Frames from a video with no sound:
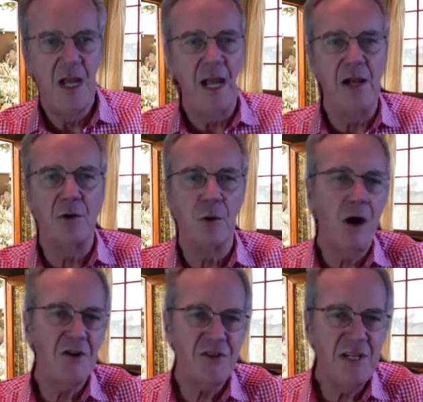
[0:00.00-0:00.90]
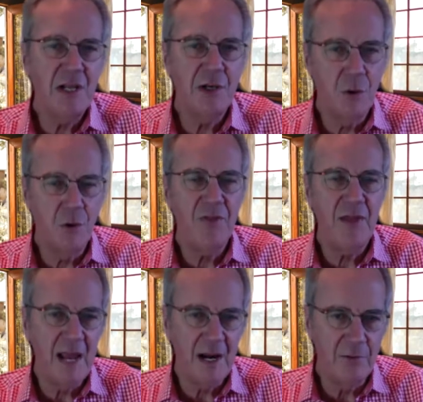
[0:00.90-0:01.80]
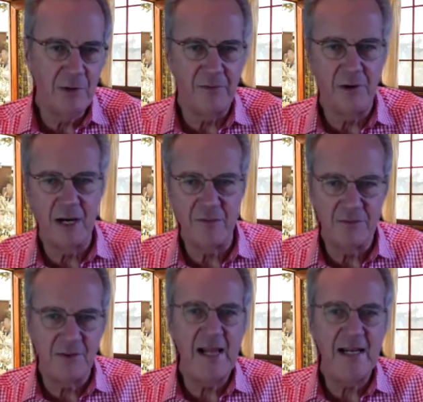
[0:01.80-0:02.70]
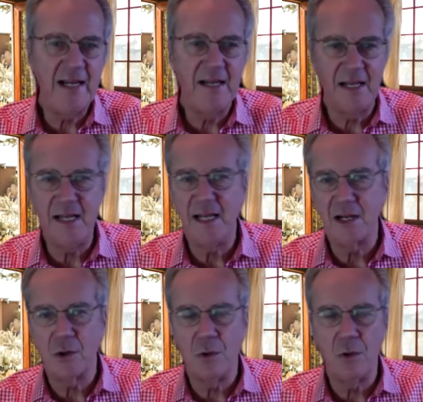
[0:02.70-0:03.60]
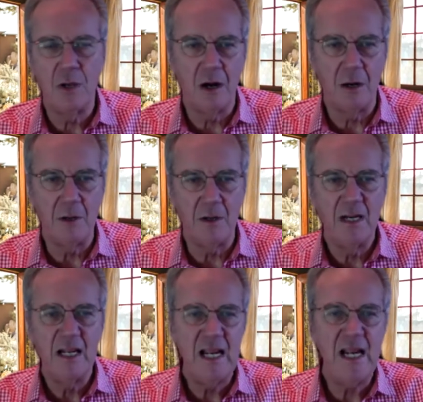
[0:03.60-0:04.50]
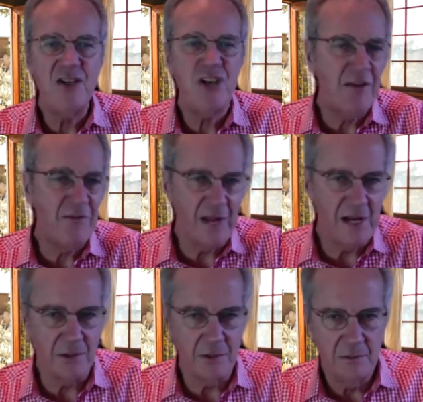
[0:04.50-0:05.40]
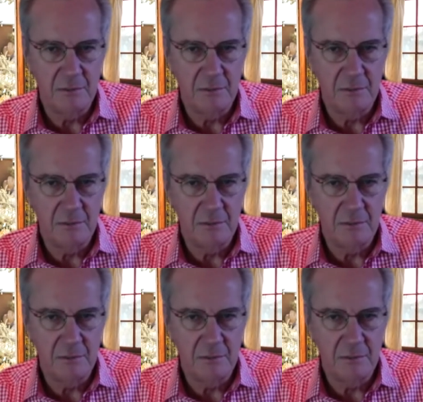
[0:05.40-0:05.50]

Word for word: and crossing the North Anna River and flanking Lee at Cold Harbor, each had failed.